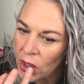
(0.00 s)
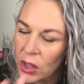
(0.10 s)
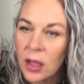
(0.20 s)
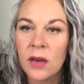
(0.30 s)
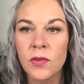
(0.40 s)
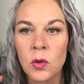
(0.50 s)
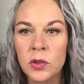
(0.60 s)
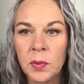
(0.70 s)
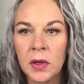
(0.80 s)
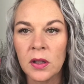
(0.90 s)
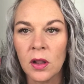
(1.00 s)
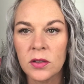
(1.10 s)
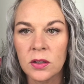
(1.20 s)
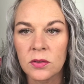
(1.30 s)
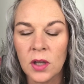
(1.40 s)
Now, of course, putting a
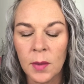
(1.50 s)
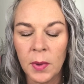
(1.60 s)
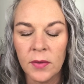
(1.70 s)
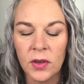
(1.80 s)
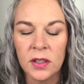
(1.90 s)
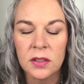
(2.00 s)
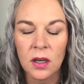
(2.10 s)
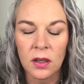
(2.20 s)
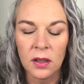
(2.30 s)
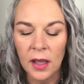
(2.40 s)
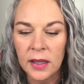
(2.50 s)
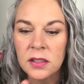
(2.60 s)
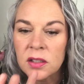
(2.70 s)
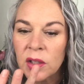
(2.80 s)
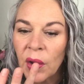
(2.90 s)
gloss on top of it, it's not going to last
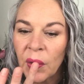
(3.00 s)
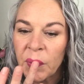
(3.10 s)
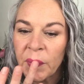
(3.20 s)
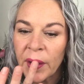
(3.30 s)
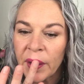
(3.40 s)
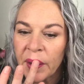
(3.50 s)
as long, but